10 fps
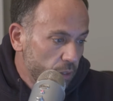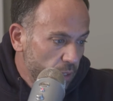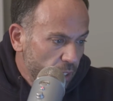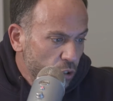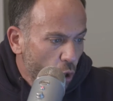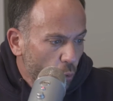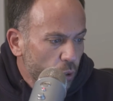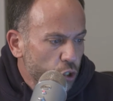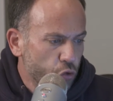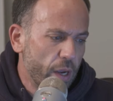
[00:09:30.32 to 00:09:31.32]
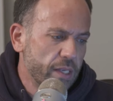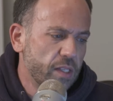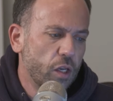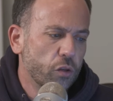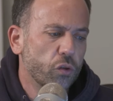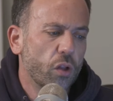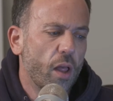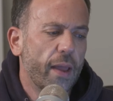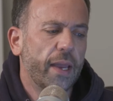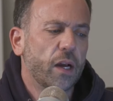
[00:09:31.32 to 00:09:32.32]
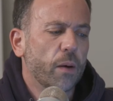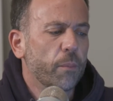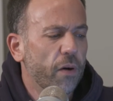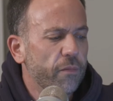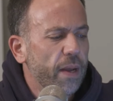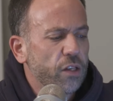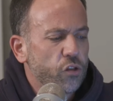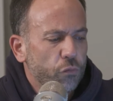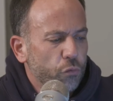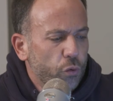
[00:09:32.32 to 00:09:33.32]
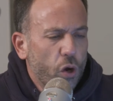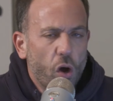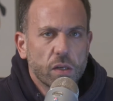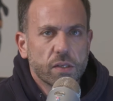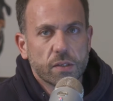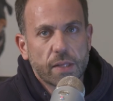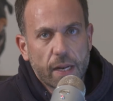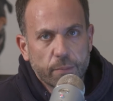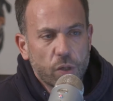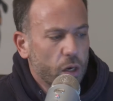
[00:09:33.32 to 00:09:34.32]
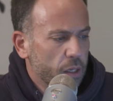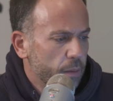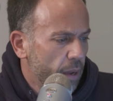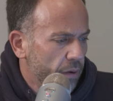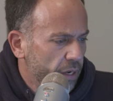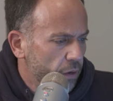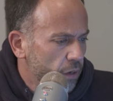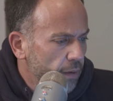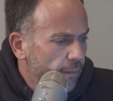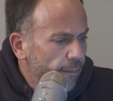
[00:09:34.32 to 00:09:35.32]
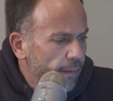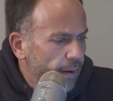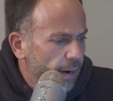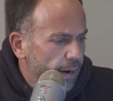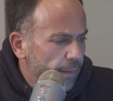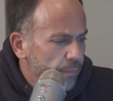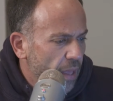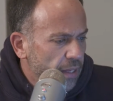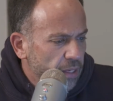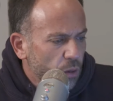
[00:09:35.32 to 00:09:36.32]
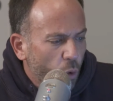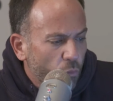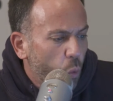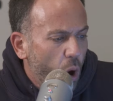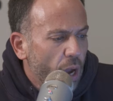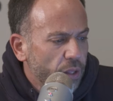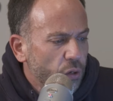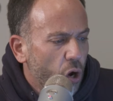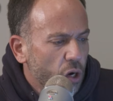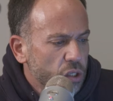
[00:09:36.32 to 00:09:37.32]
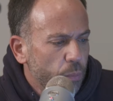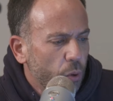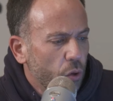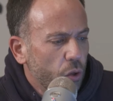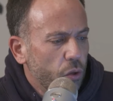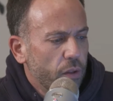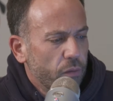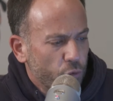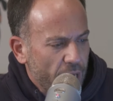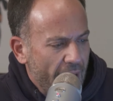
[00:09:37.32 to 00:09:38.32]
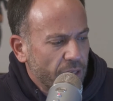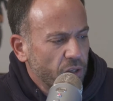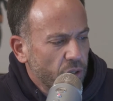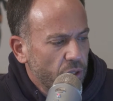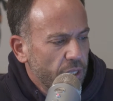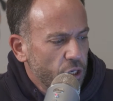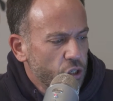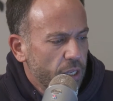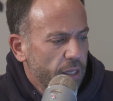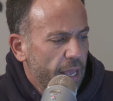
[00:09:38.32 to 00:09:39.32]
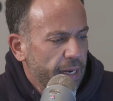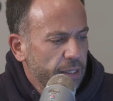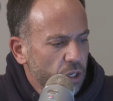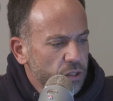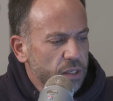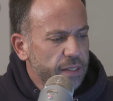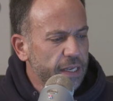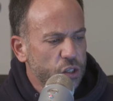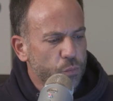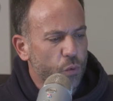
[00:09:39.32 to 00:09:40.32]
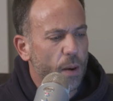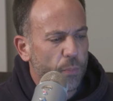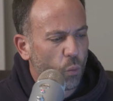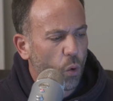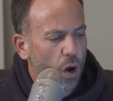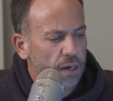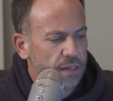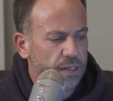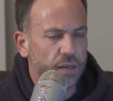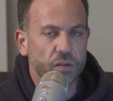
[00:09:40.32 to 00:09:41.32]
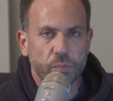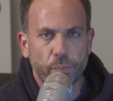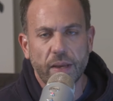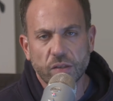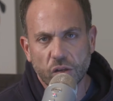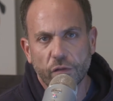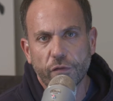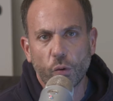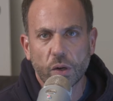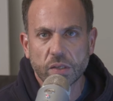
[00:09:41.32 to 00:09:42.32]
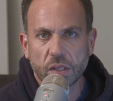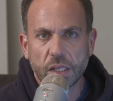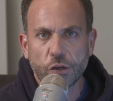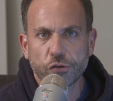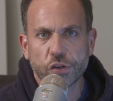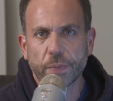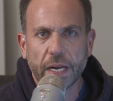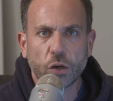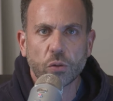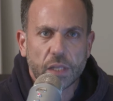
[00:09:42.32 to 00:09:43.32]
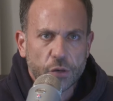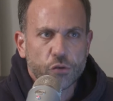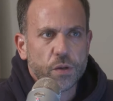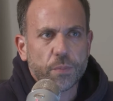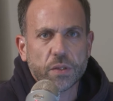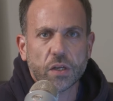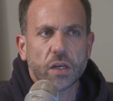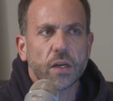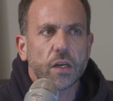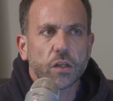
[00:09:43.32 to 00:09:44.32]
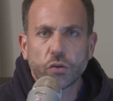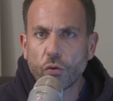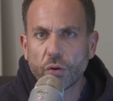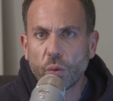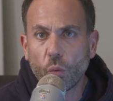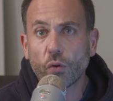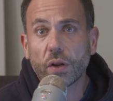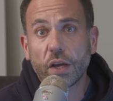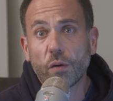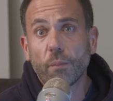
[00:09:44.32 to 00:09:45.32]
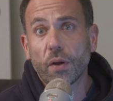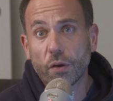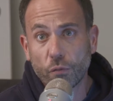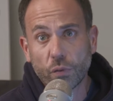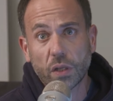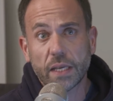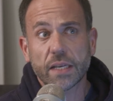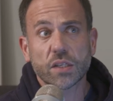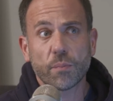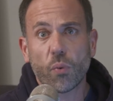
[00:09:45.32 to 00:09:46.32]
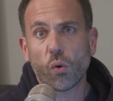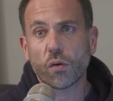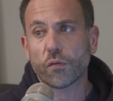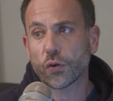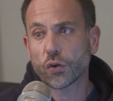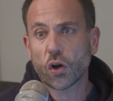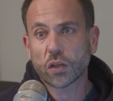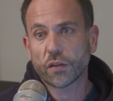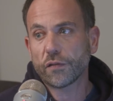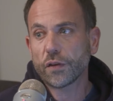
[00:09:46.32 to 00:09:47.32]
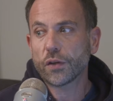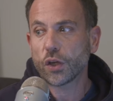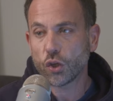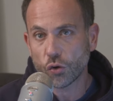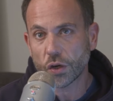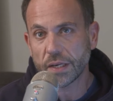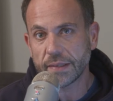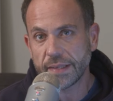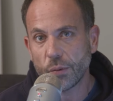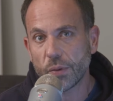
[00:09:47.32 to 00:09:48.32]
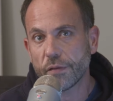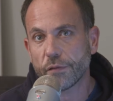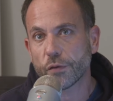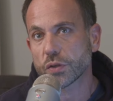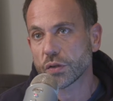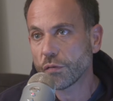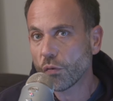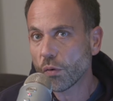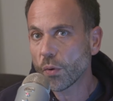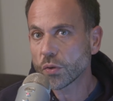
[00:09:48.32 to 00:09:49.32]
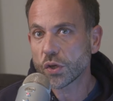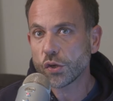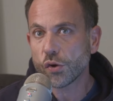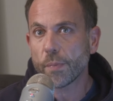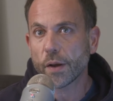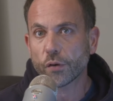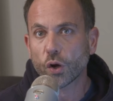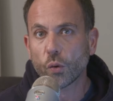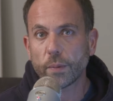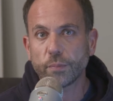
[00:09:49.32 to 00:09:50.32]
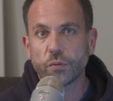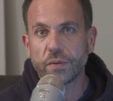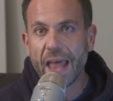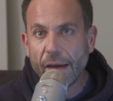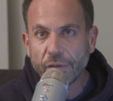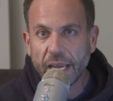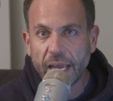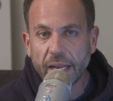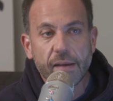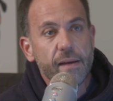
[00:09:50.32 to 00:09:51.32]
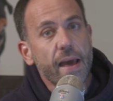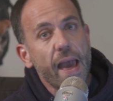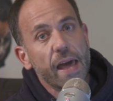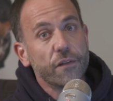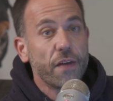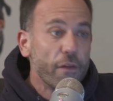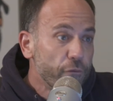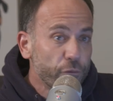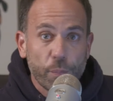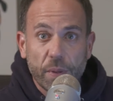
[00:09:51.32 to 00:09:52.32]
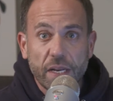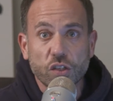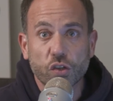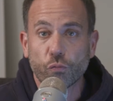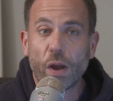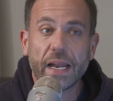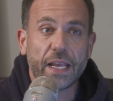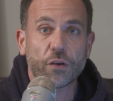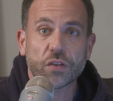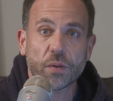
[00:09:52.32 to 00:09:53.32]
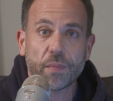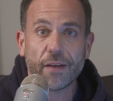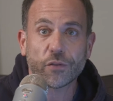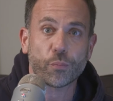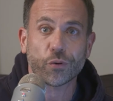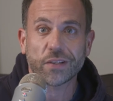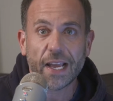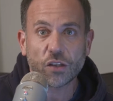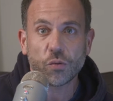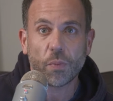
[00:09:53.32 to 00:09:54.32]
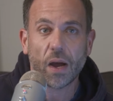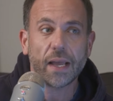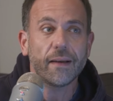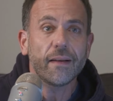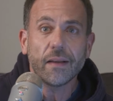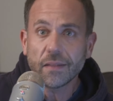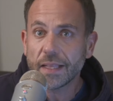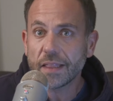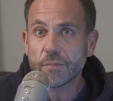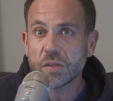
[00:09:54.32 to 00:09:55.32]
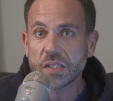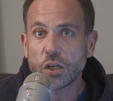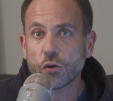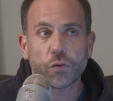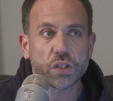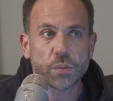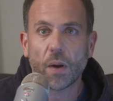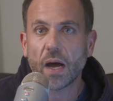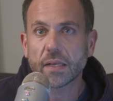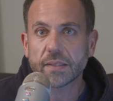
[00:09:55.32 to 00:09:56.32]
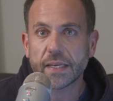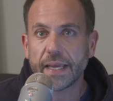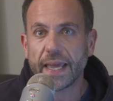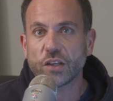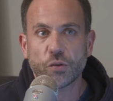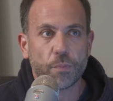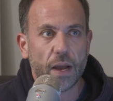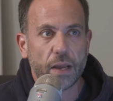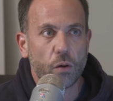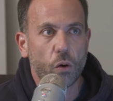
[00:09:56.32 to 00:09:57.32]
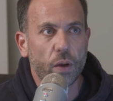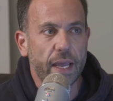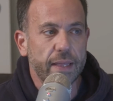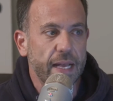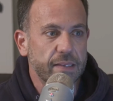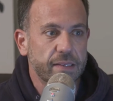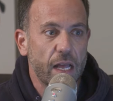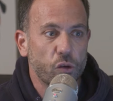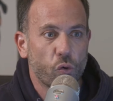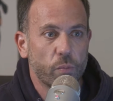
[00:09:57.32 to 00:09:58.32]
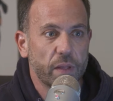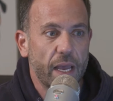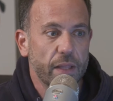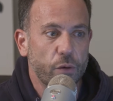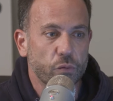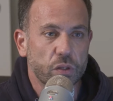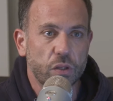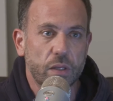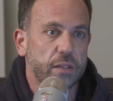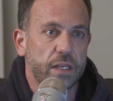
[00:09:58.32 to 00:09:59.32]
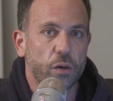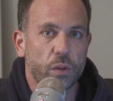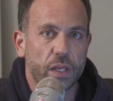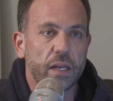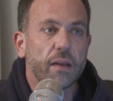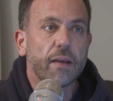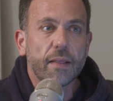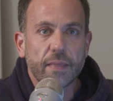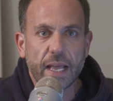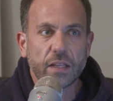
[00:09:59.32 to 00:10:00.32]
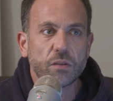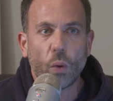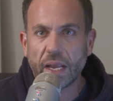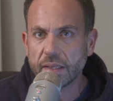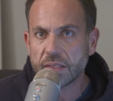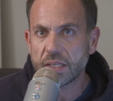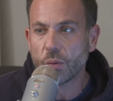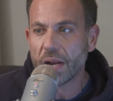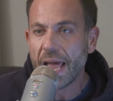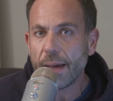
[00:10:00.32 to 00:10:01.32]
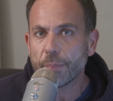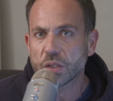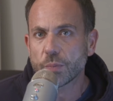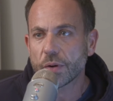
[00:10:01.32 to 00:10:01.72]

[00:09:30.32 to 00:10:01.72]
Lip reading: They don't address the underlying above mentioned root causes that I'm talking about here. Of why the dogs pull, react on the leash, and it doesn't teach proper walking skills based on focus and leadership. And I know leadership is a dirty word here, but it really is important for your dog to feel that you're going to deal with it first and foremost, and you're better equipped to navigate. And if, heaven forbid, it's threatening or something they have to protect you by, let them see your response and gauge it by, okay, that's not normally how they would deal with it. Then wait and see what happens.